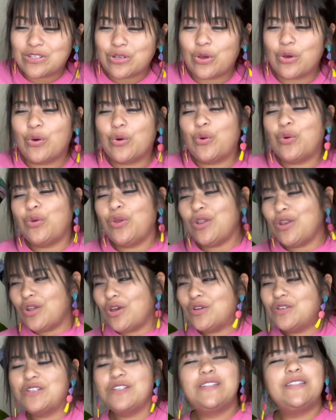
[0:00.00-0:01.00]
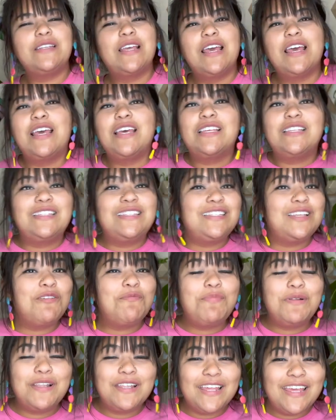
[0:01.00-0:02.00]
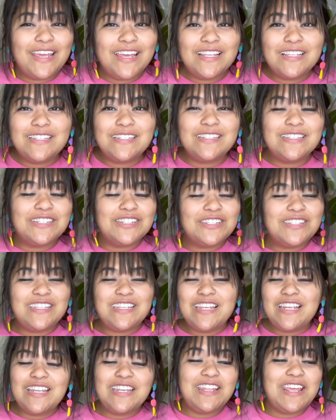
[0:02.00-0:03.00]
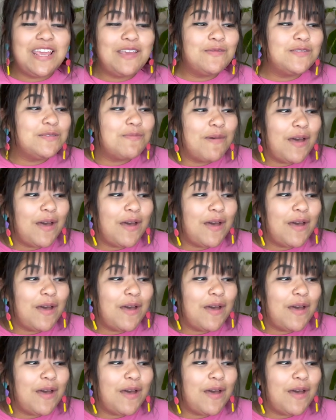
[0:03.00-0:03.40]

So, you know, just some plants just need names.